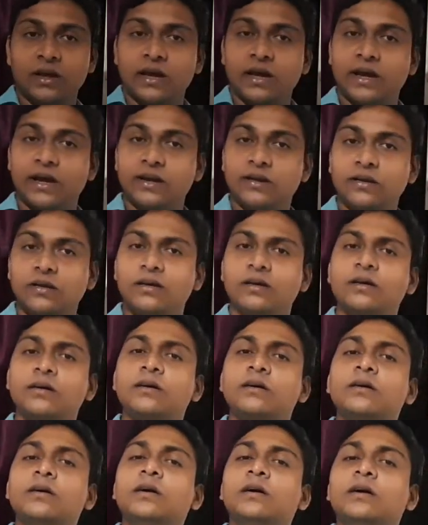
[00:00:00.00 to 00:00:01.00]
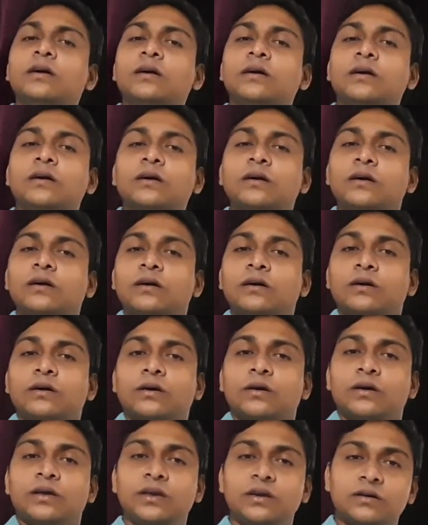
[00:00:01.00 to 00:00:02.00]
And
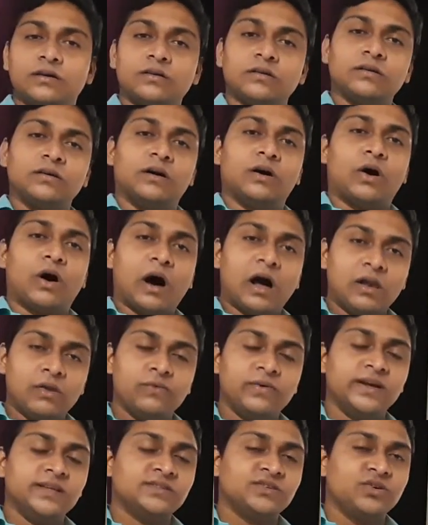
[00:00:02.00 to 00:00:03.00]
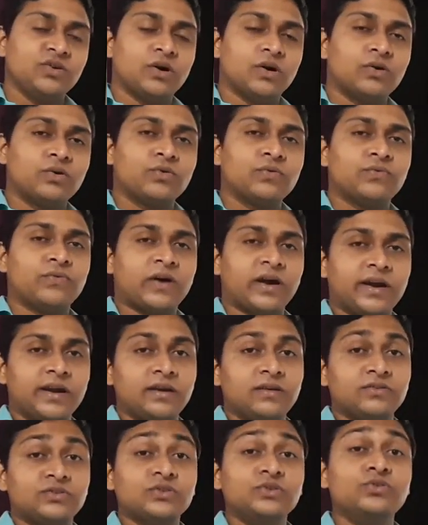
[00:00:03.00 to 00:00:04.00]
here always you have
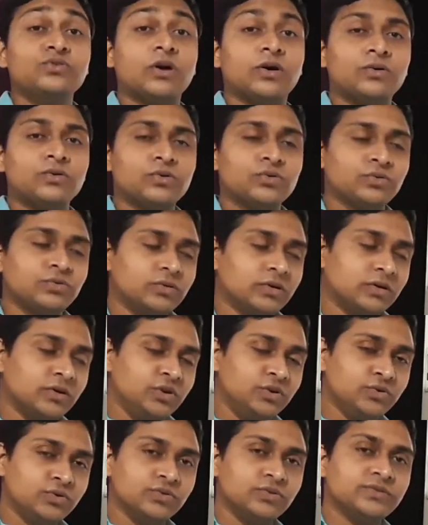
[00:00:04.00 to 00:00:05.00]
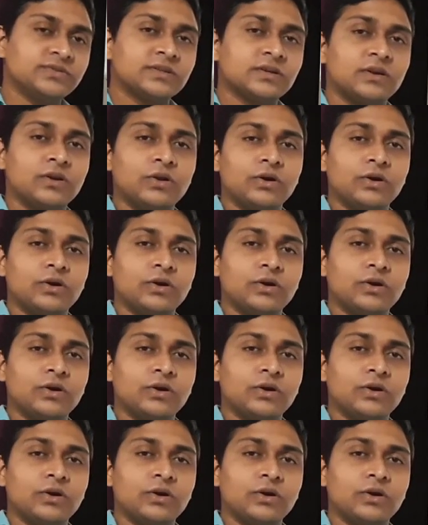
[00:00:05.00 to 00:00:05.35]
to use